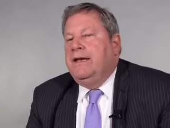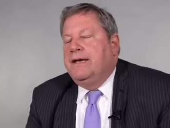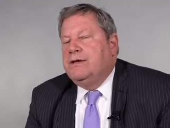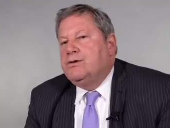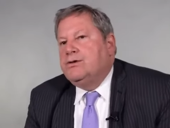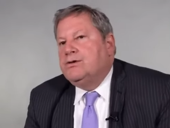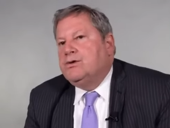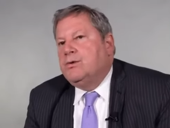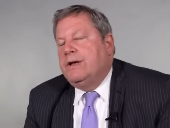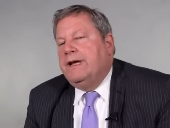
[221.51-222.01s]

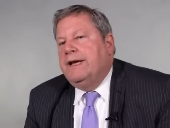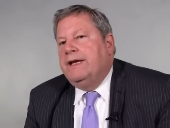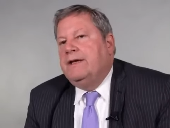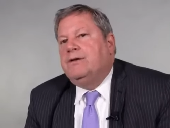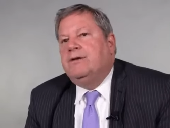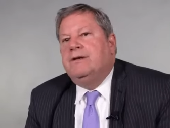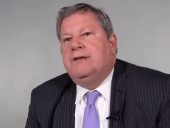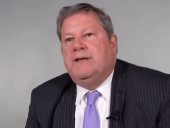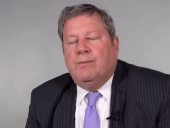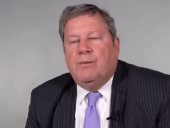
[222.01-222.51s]
issues
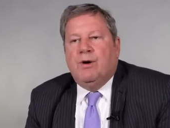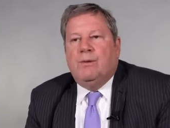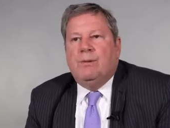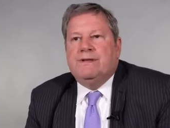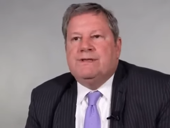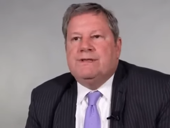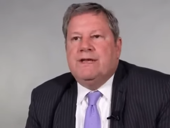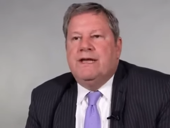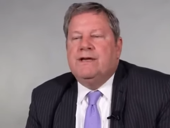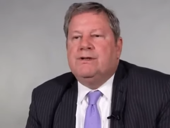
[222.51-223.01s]
relating to
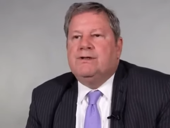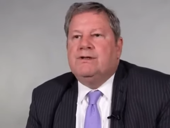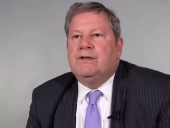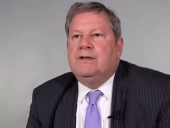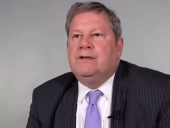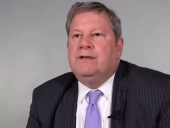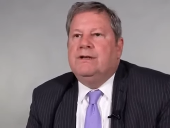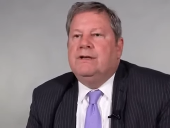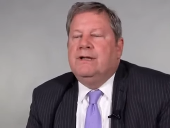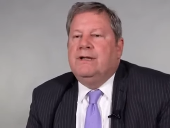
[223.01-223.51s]

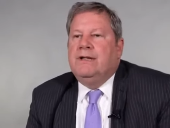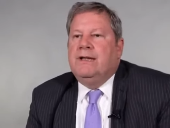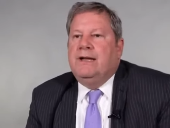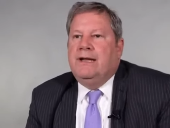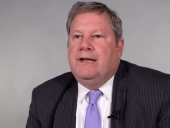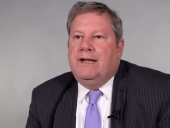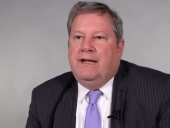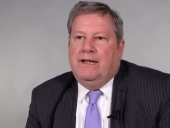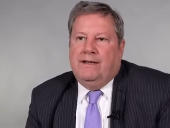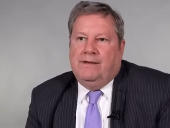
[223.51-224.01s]
demobilization,
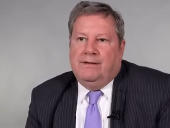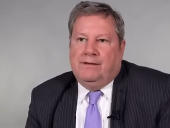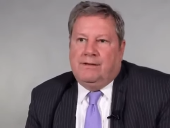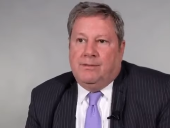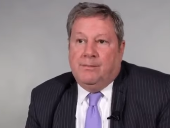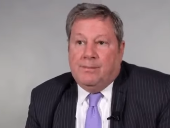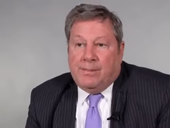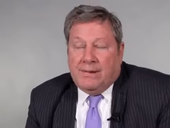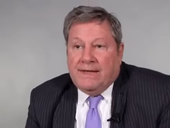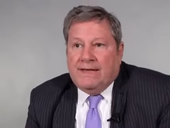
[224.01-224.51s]
uh,
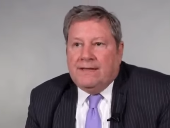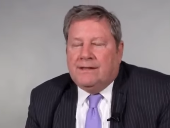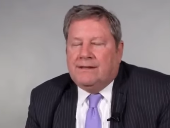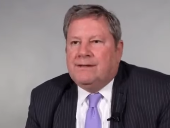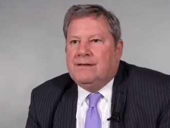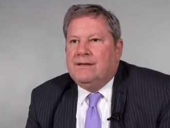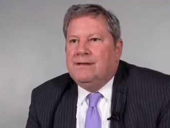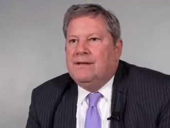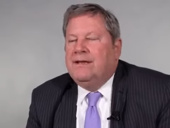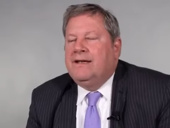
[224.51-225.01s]

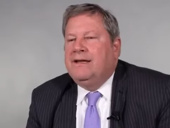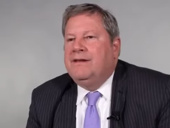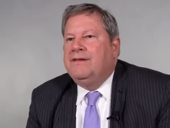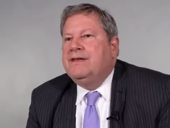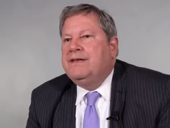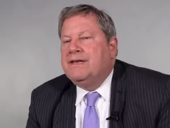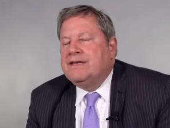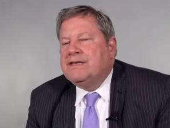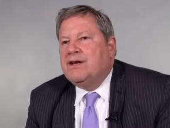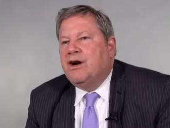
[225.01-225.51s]
complete uh,
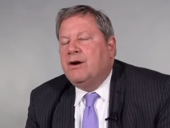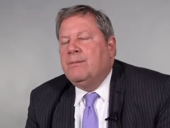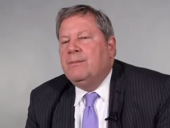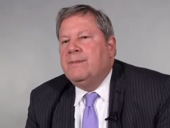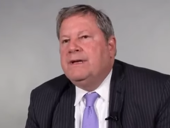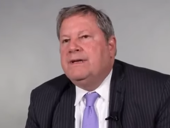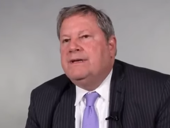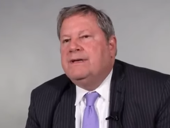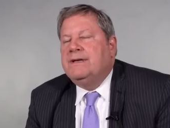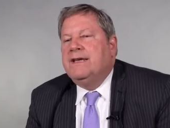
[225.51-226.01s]
the
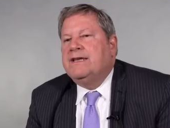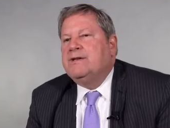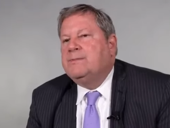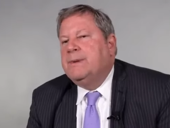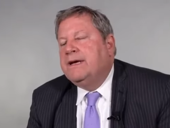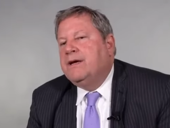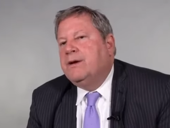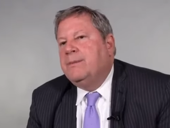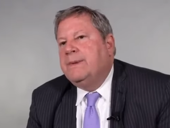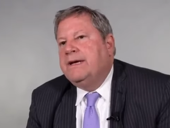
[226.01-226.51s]
disarmament that's
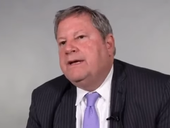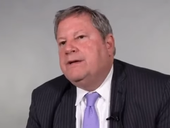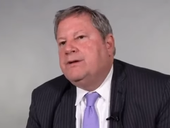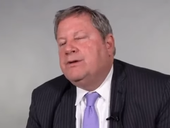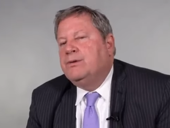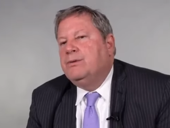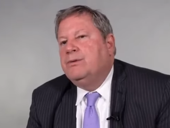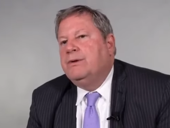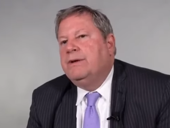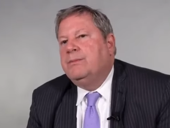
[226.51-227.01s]
been committed
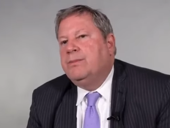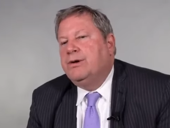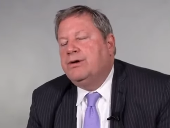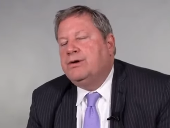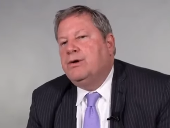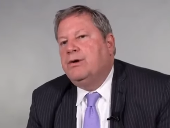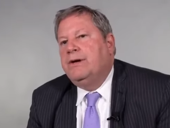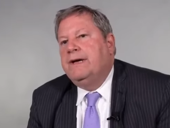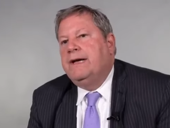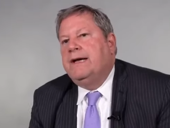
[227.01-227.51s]
to in
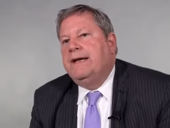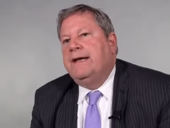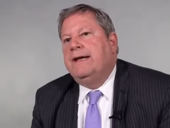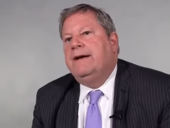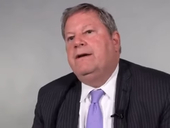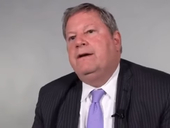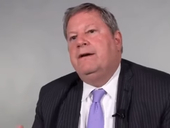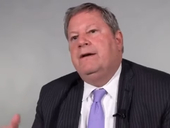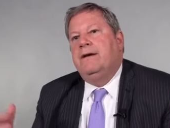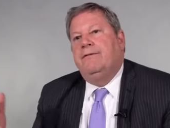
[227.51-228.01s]
Pretoria
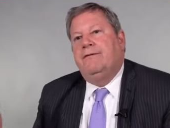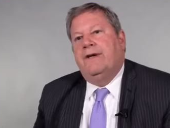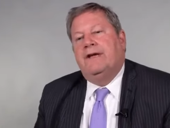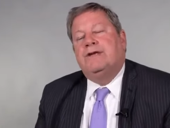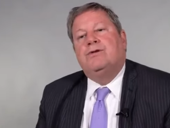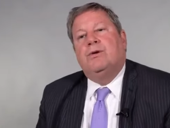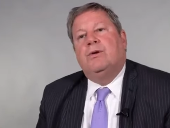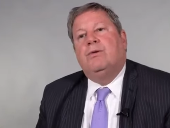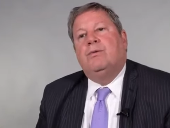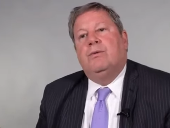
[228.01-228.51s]
and
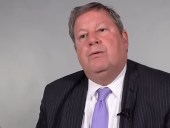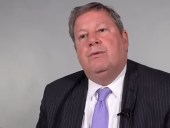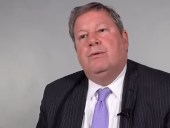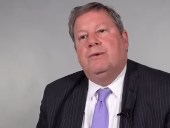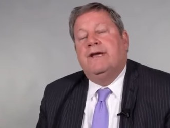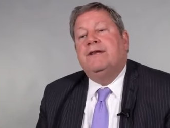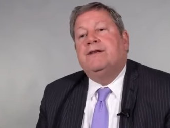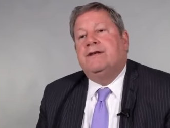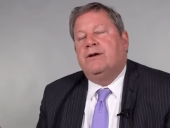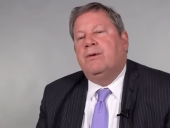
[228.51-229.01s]
eventual
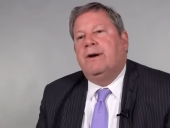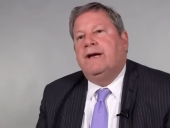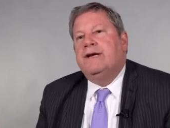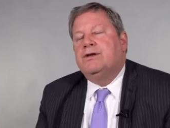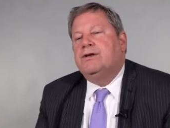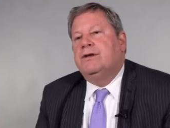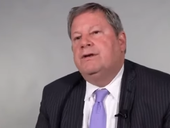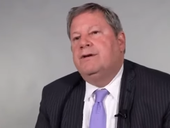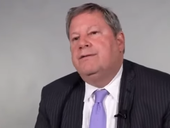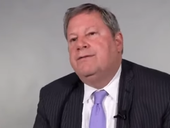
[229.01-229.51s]

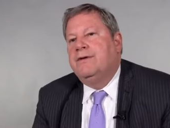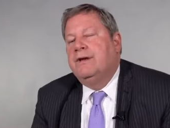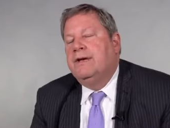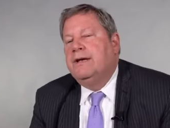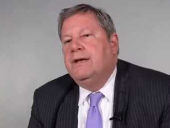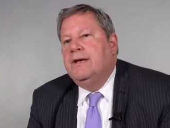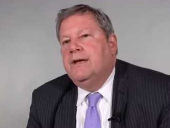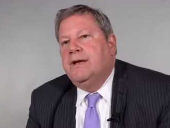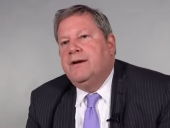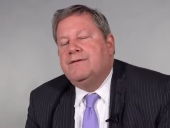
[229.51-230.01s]
reintegration of,
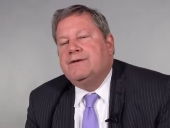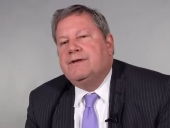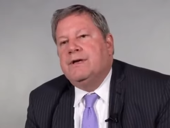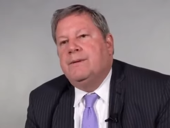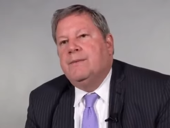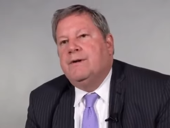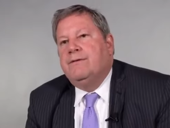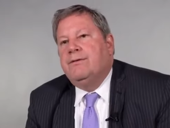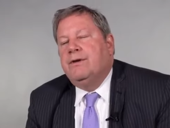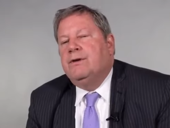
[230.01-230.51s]
of
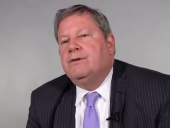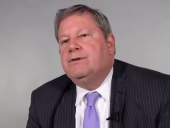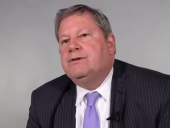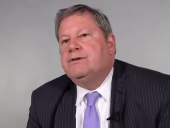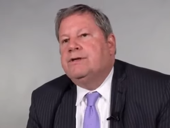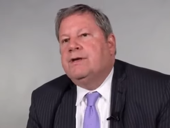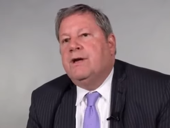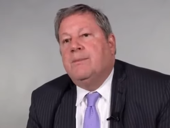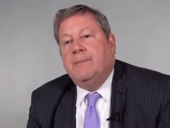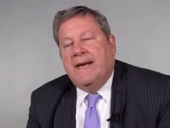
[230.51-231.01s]
some of
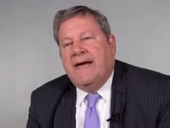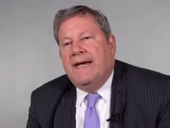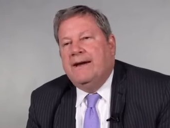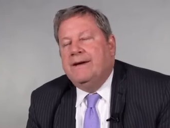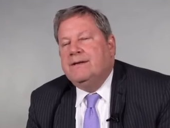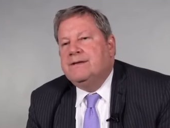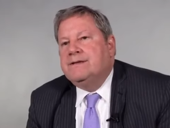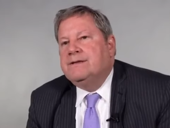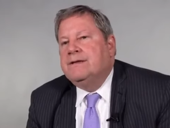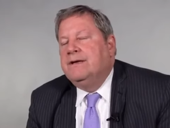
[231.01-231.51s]
those
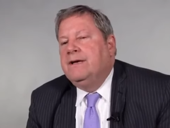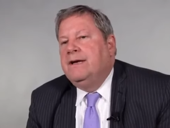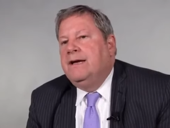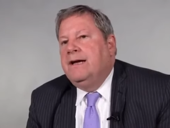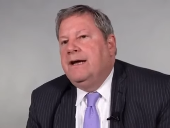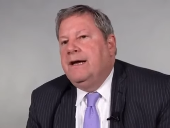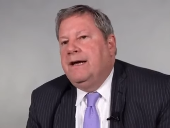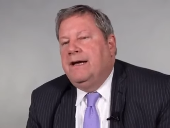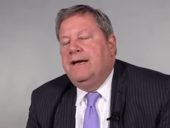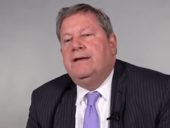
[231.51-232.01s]
combatants
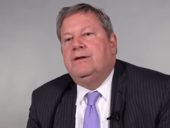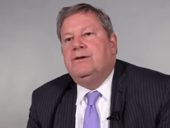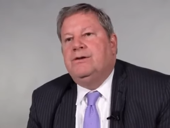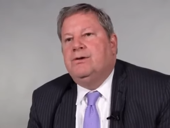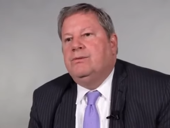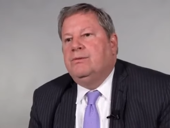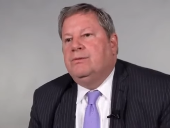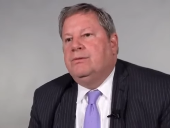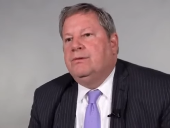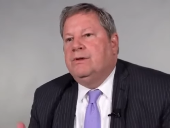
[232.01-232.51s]
uh,
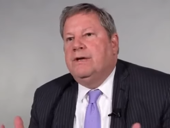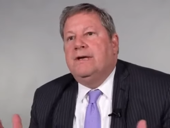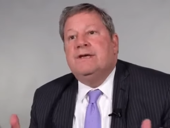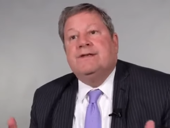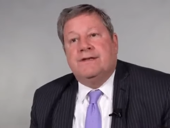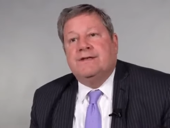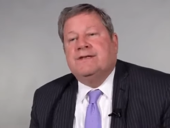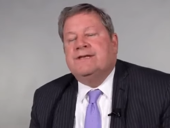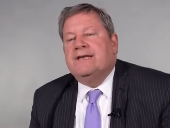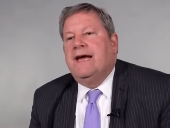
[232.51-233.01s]
into uh,
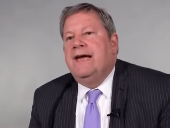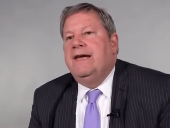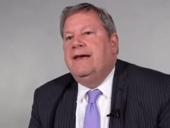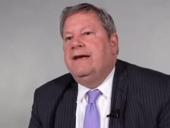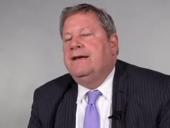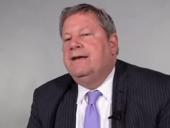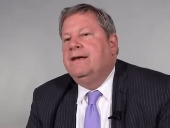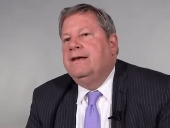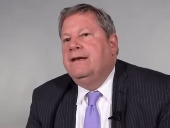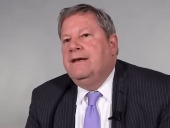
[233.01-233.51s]

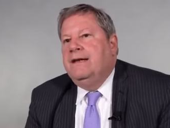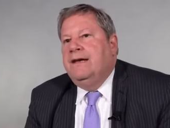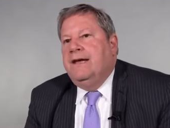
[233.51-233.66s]
society.